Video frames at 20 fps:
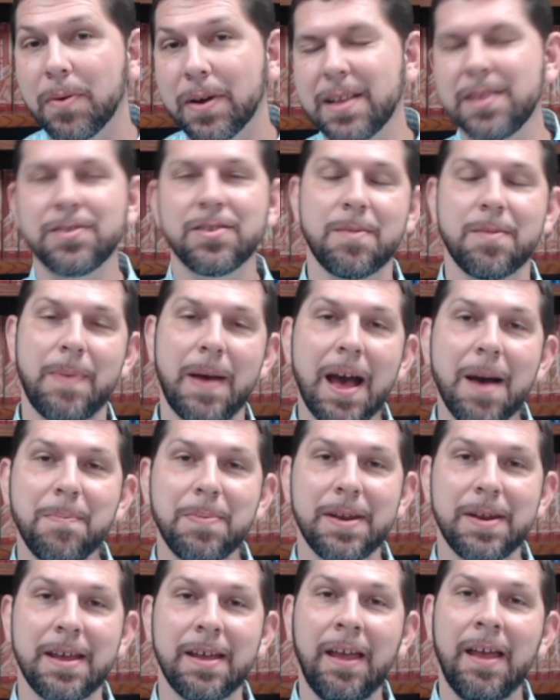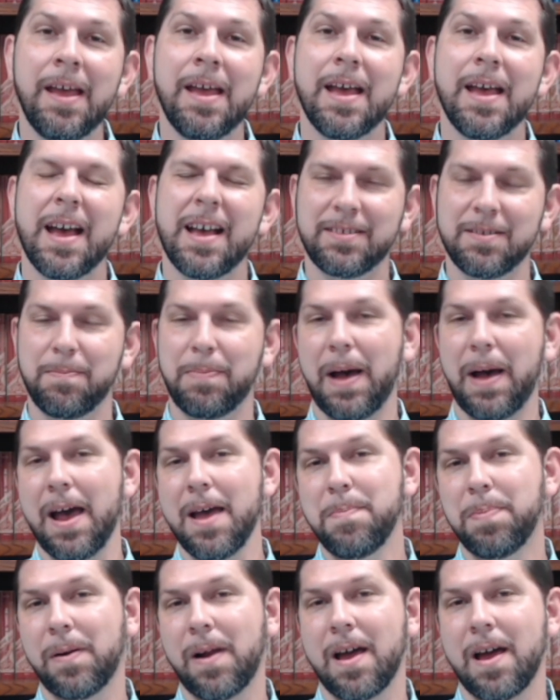what ends up happening as a
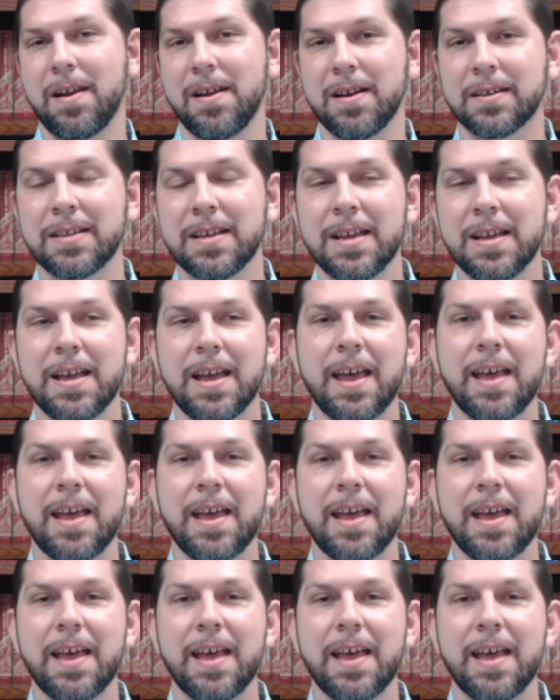byproduct